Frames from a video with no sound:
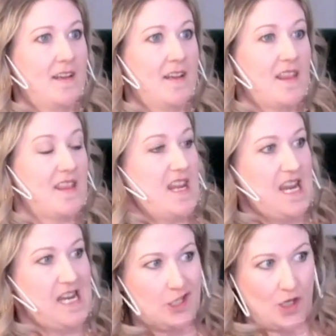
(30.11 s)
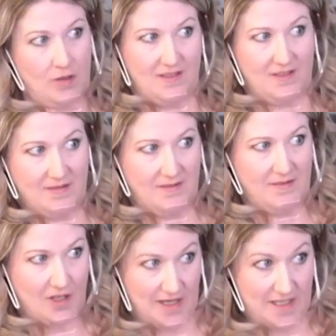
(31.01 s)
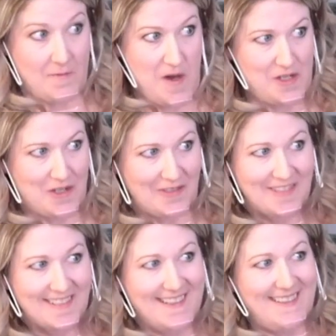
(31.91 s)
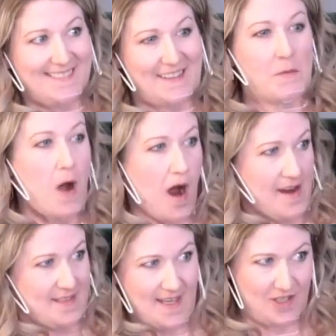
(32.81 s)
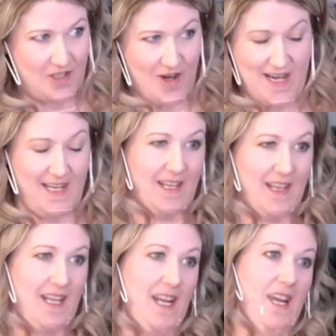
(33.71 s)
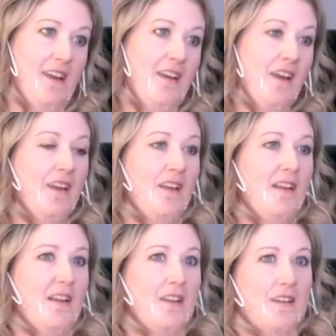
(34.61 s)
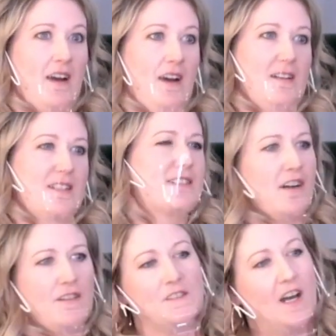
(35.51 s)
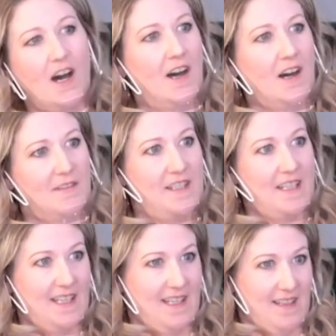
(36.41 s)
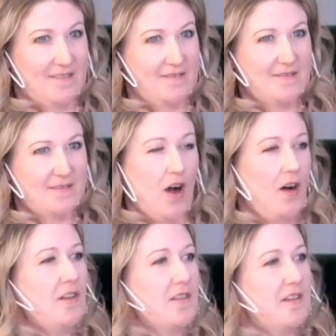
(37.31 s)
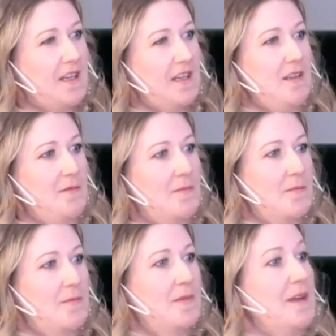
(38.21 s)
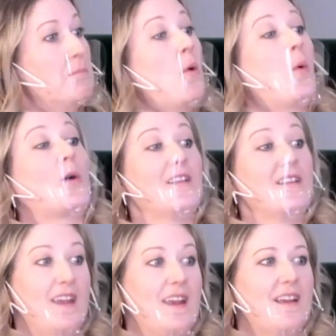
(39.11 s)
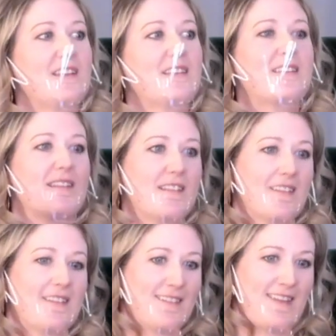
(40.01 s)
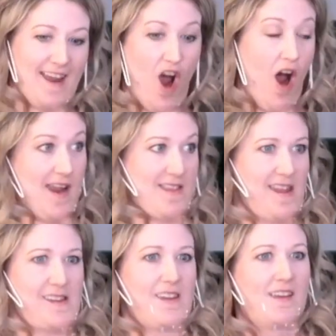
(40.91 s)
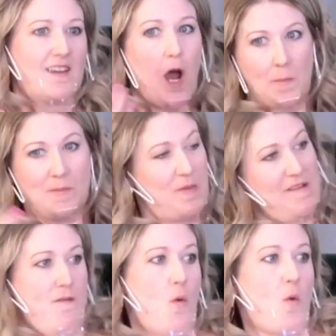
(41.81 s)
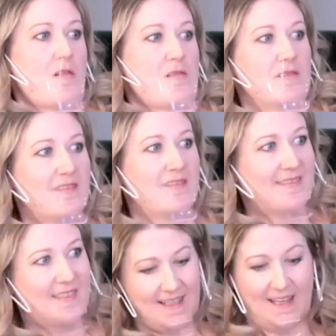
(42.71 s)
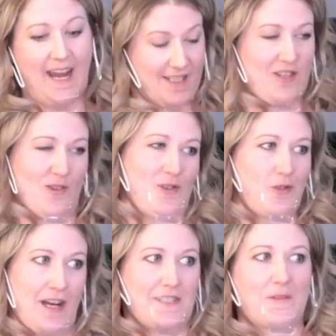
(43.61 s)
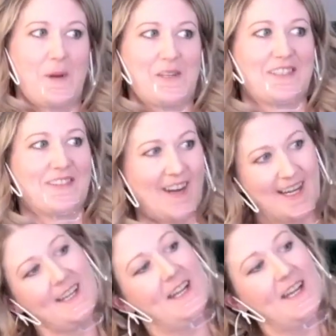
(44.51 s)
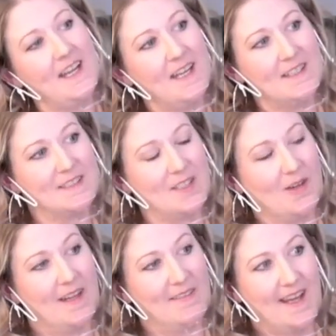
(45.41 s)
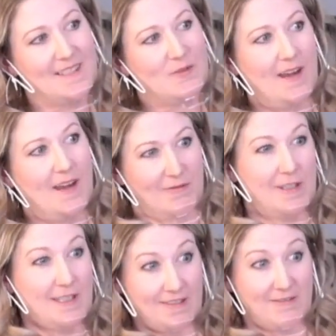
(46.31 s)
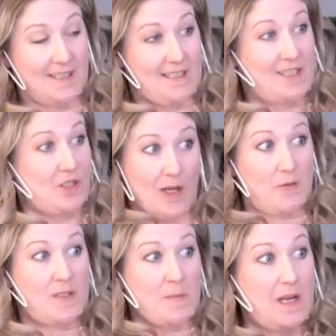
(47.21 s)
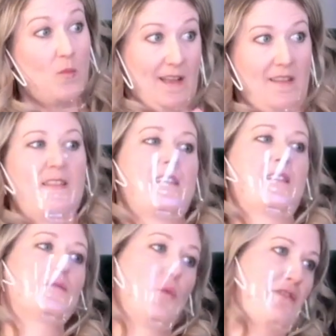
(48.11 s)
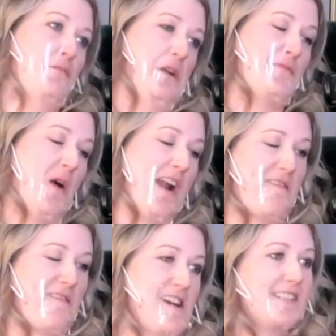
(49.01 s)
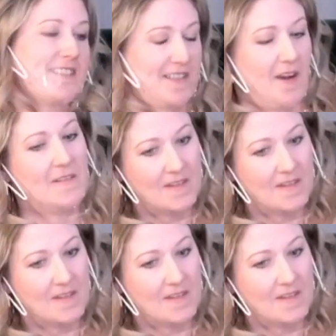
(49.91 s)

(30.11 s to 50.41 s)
the internal transformation, okay. like the mindset training, the uh, self love, the all the important things mm. that I think comes before the external transformation. Right? right, right. So, and that's what really, really stood out to me with yeah with Beachbody, right? So, so how do you